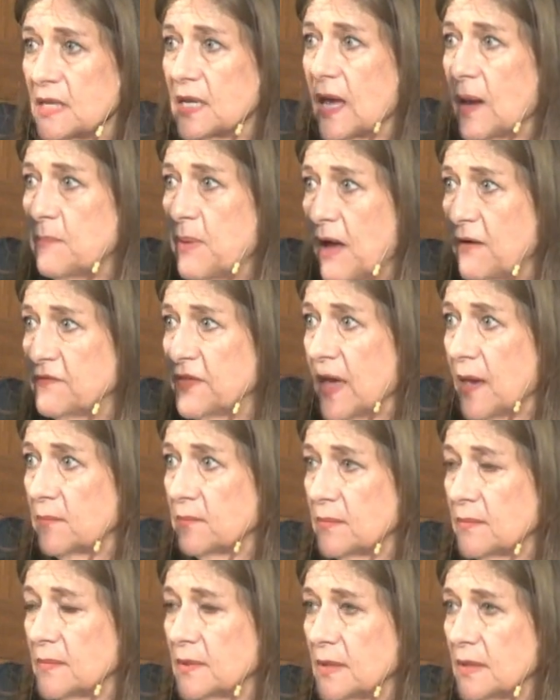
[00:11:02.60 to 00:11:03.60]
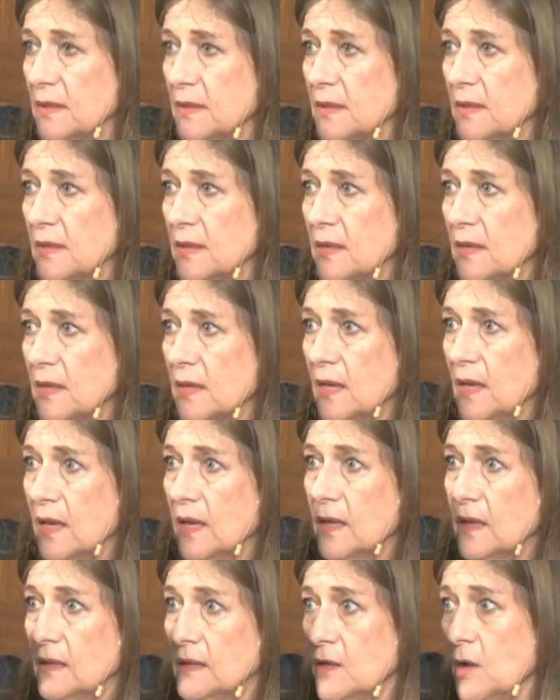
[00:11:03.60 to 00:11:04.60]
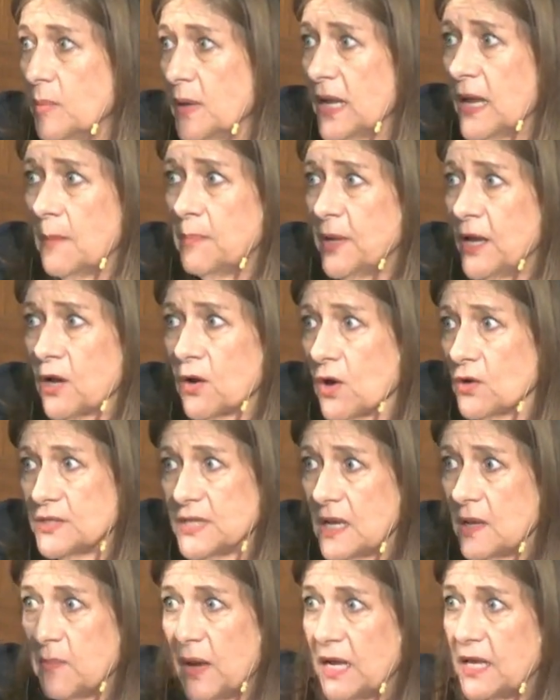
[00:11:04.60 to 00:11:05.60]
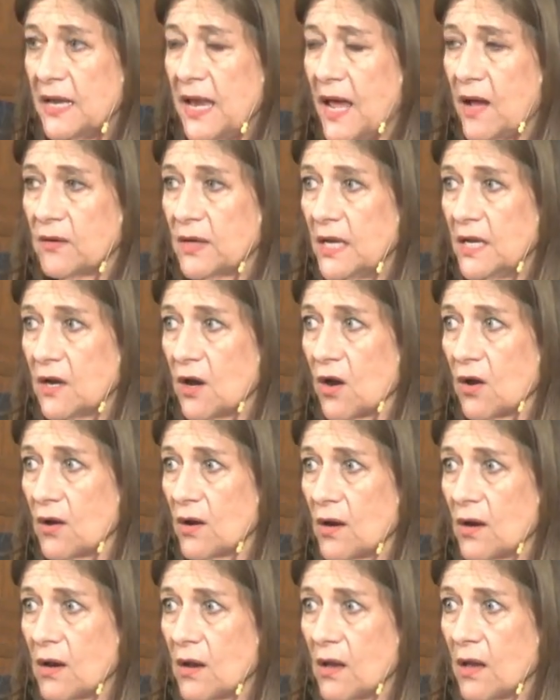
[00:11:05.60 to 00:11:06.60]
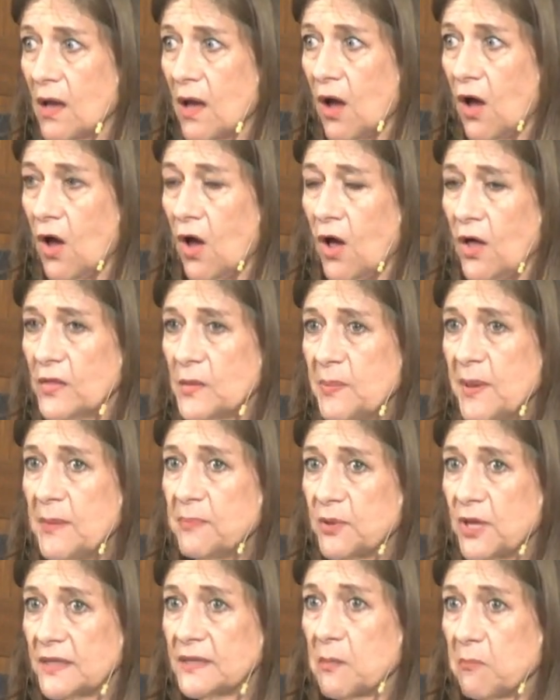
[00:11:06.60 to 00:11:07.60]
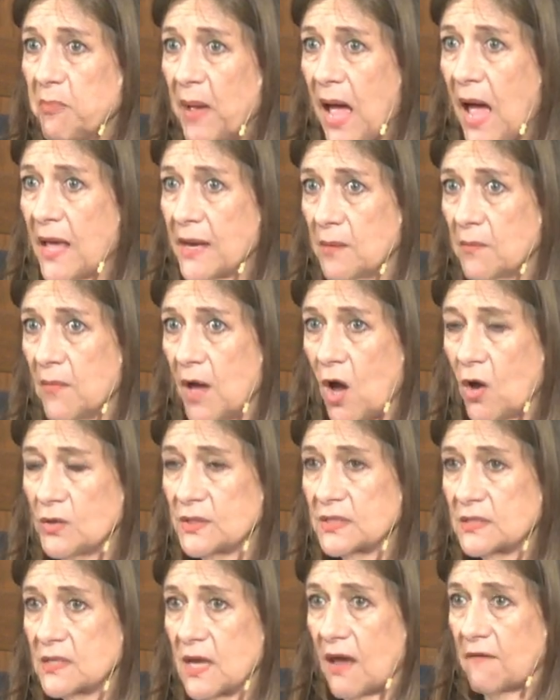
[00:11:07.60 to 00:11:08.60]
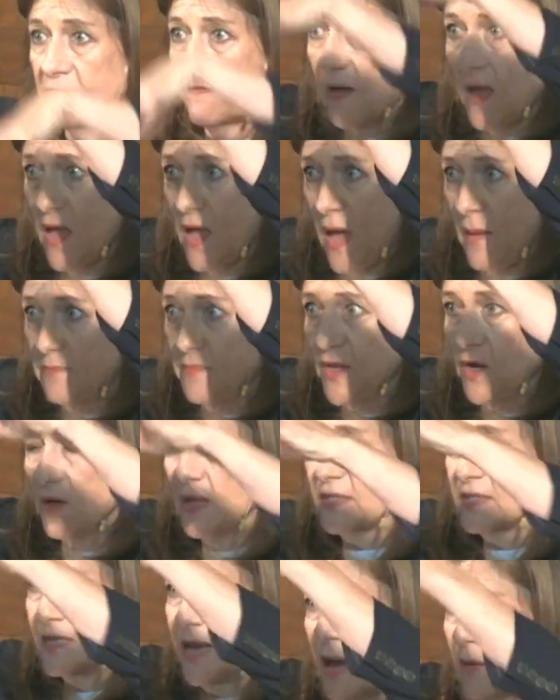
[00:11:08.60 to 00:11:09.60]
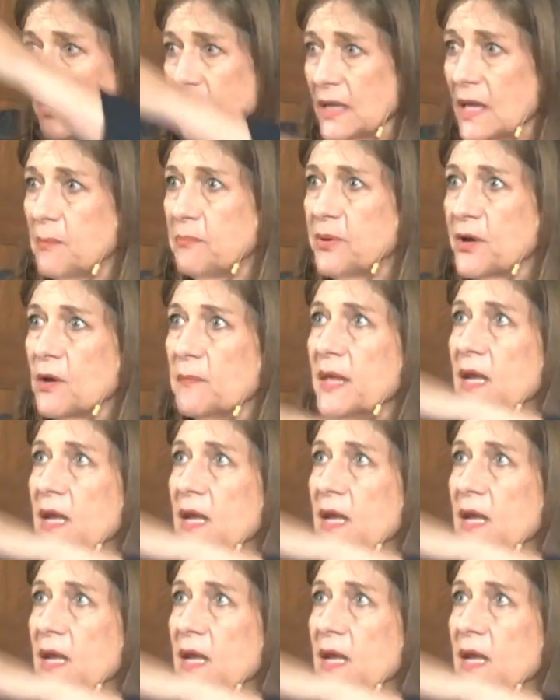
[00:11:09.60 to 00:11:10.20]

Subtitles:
above them. Nobody up here owes anybody down here. All the people at the bottom owe stuff up there. And it's not really a pyramid,